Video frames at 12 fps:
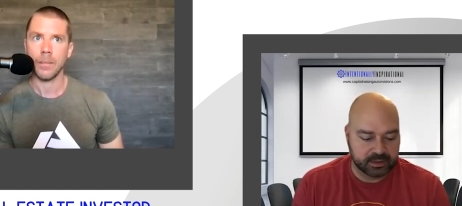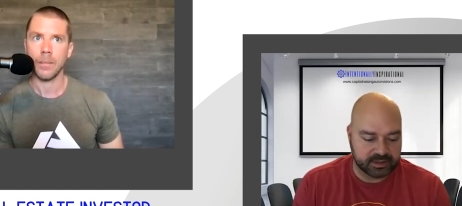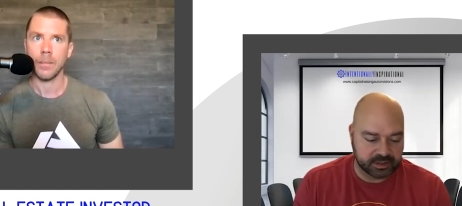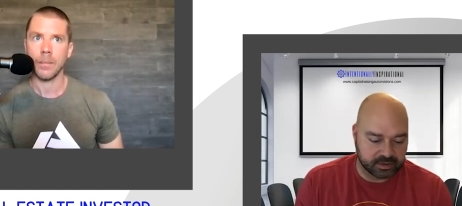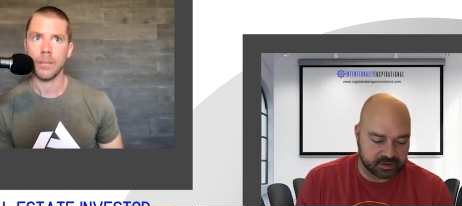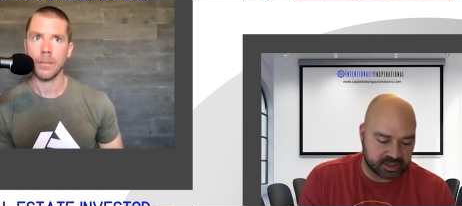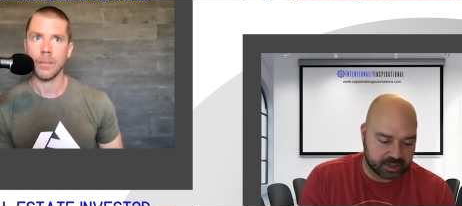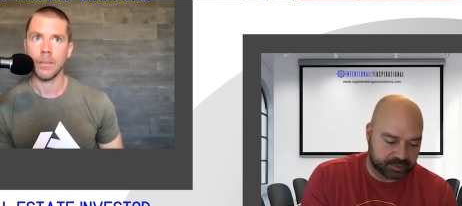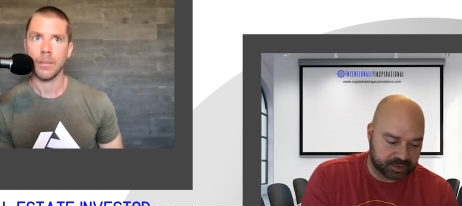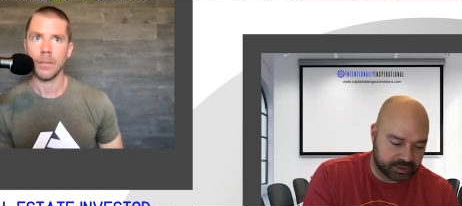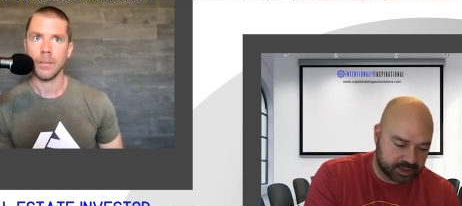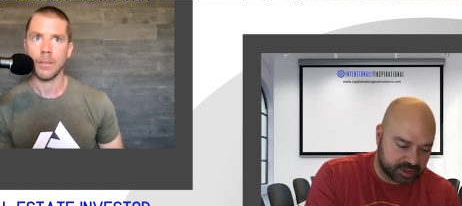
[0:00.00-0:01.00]
Speaker 1: It's either
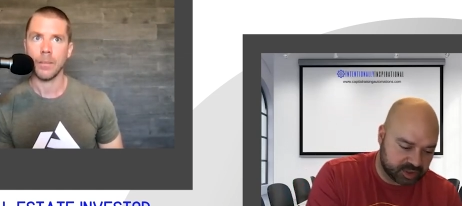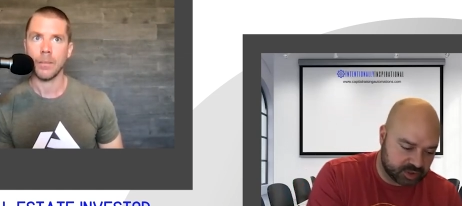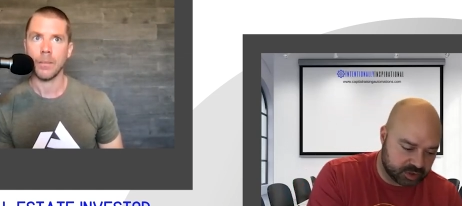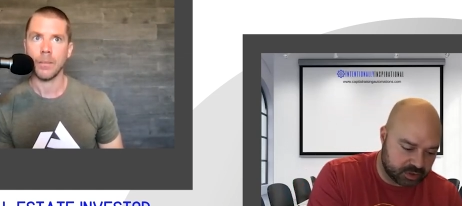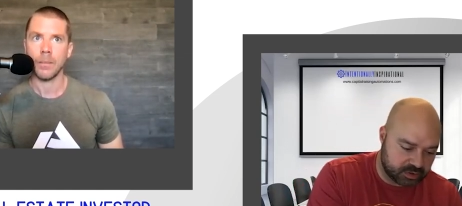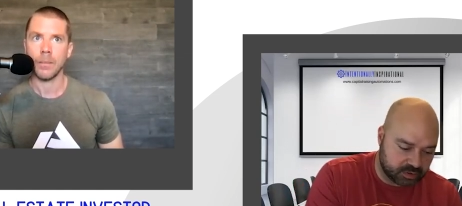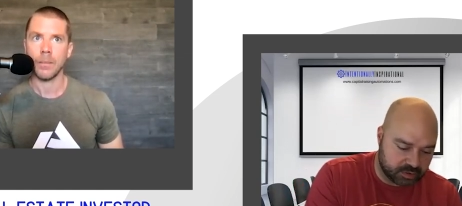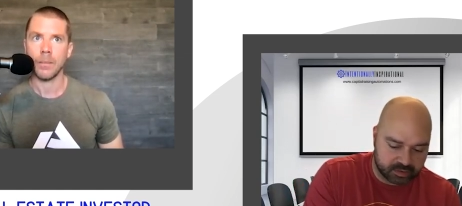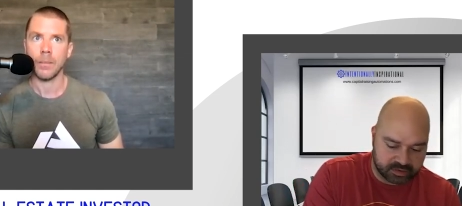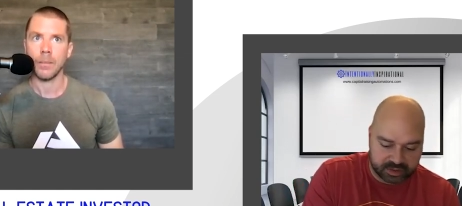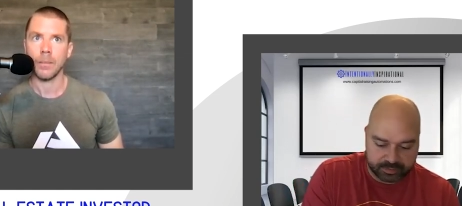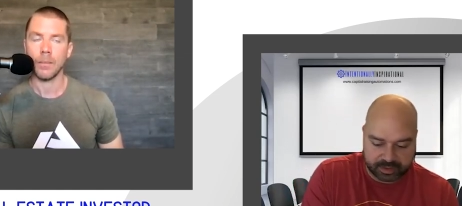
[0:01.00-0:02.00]
something they shouldn't do
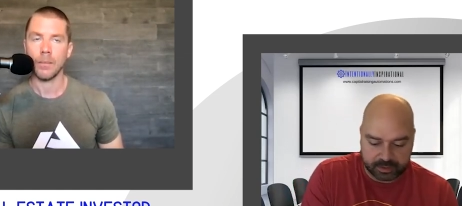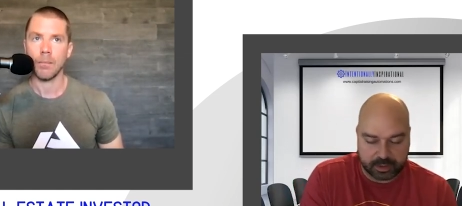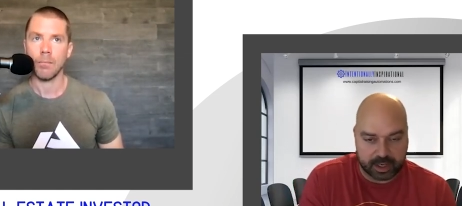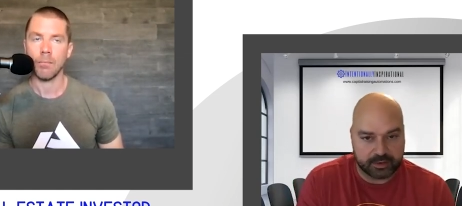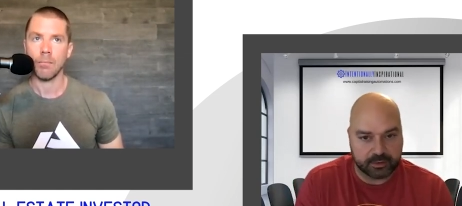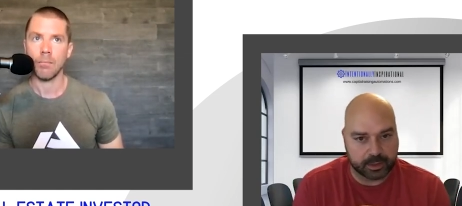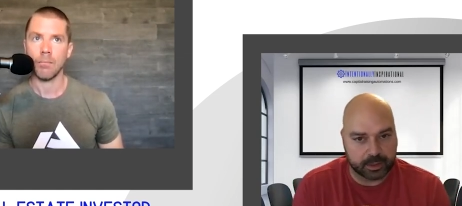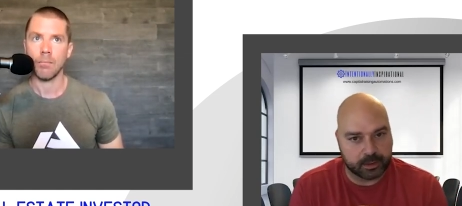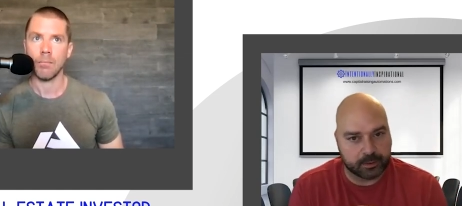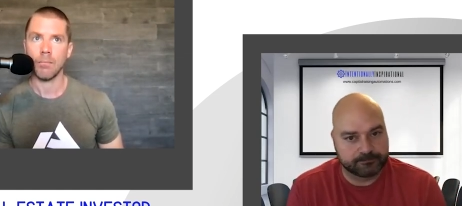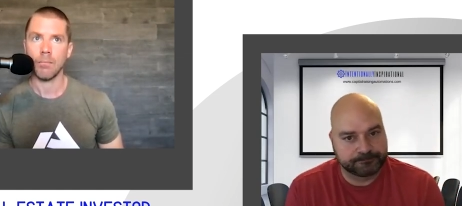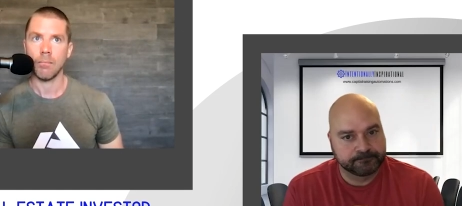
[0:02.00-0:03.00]
or something they're not doing at
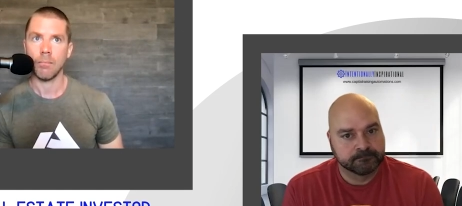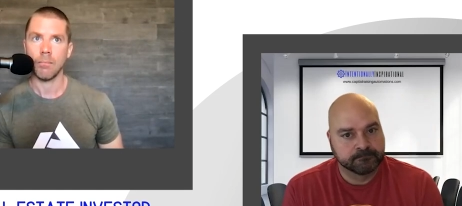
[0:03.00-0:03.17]
all.